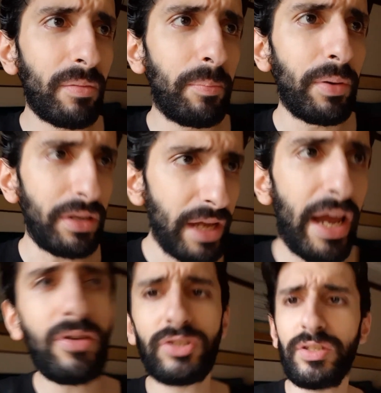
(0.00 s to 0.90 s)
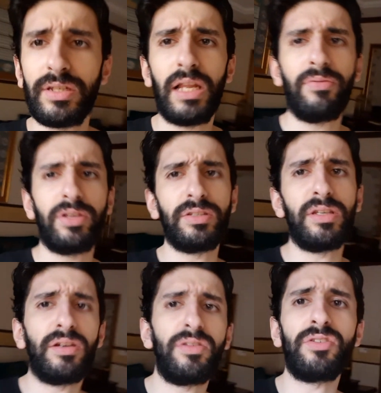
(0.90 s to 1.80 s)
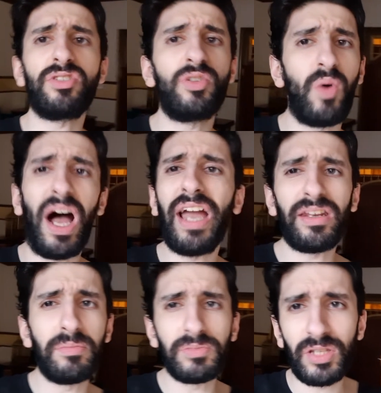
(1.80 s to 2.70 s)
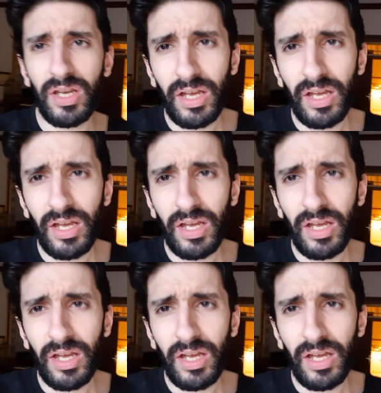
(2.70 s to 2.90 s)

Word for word: But now Season eleven is here, there's new items.